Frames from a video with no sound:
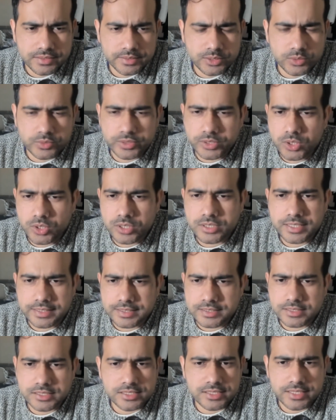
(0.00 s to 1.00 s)
You cannot
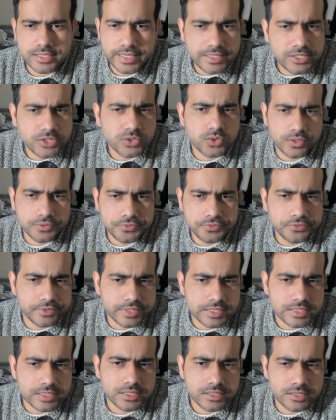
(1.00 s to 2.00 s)
take just any sort of
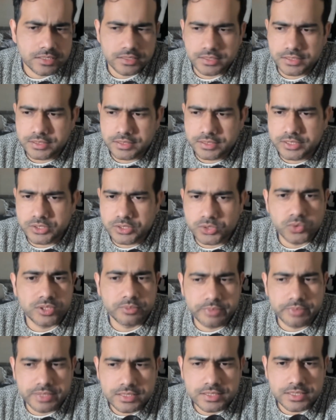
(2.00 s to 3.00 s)
risk in doing
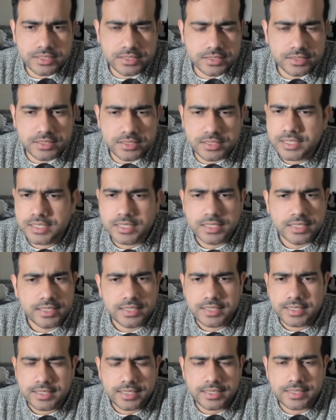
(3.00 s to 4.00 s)
businesses,
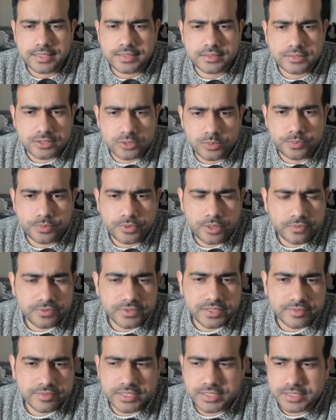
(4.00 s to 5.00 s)
and so
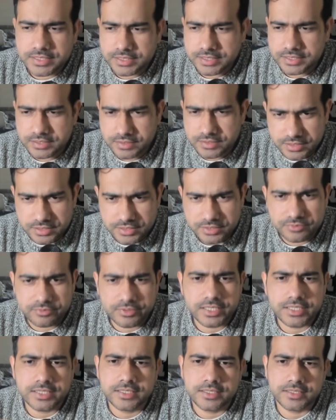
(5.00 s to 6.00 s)
profitability is
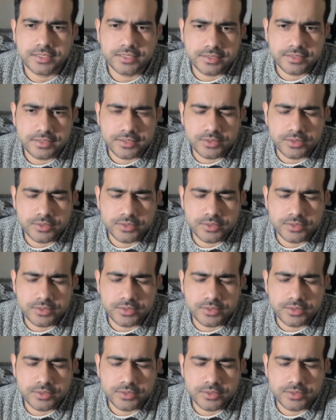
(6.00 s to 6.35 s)
very